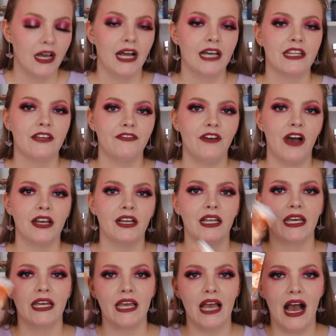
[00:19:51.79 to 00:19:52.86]
And then
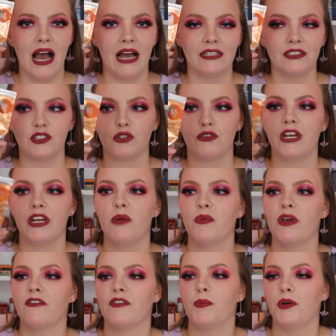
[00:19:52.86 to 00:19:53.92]
finally, hand cream.
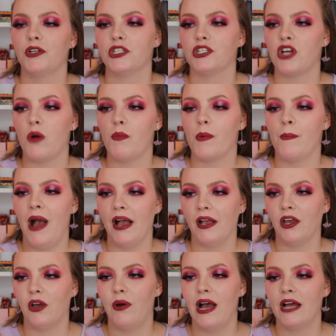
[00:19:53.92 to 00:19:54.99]
We have the Body Shop
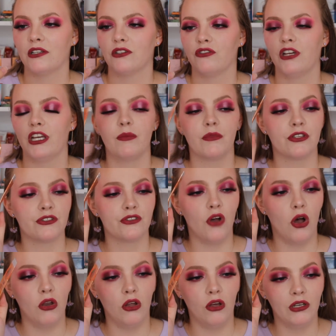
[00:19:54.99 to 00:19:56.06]
Mango Hand Cream. There's
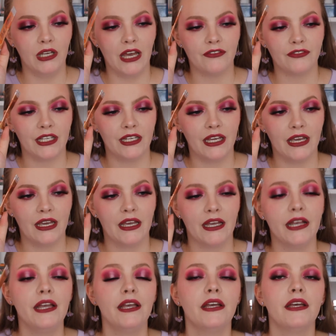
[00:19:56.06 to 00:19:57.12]
not a lot left in
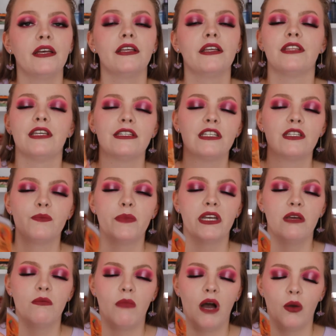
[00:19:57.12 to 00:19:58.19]
here. This has been
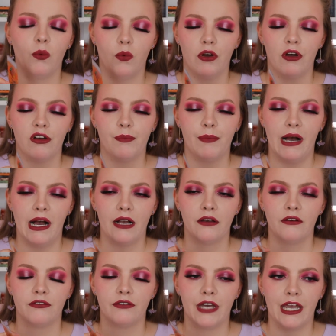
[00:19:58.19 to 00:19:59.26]
in my work
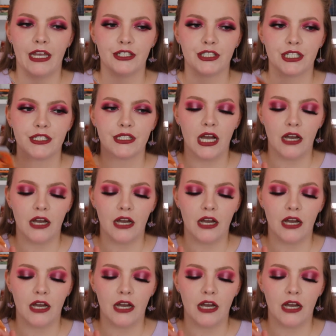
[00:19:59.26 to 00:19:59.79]
bag for ages.